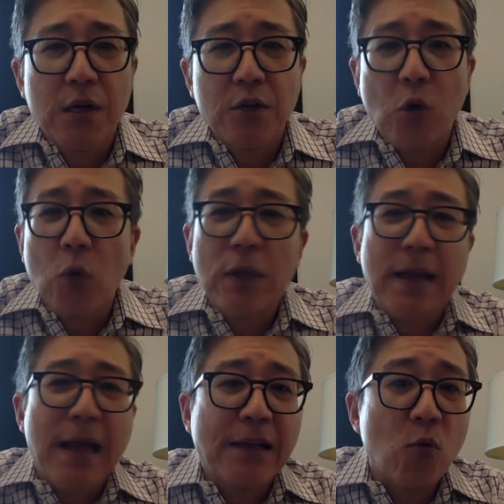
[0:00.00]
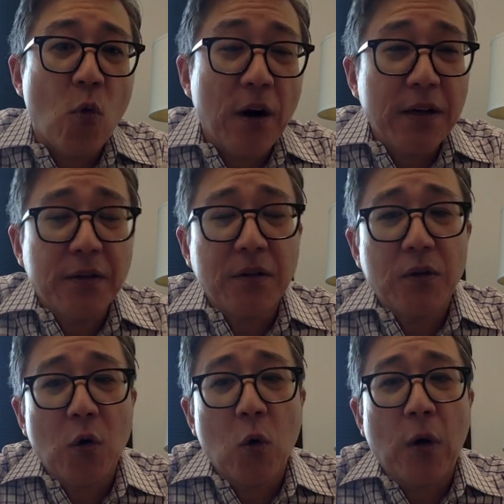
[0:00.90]
Don't let anyone
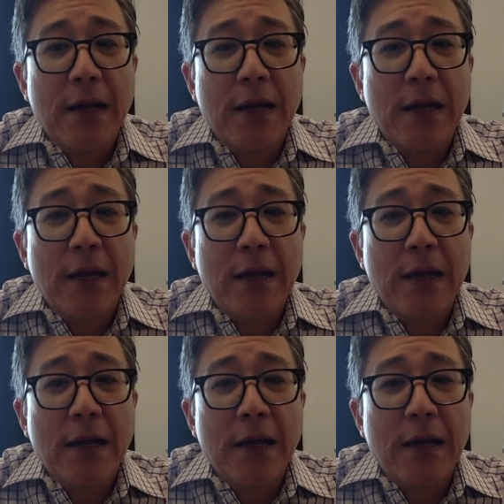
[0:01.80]
or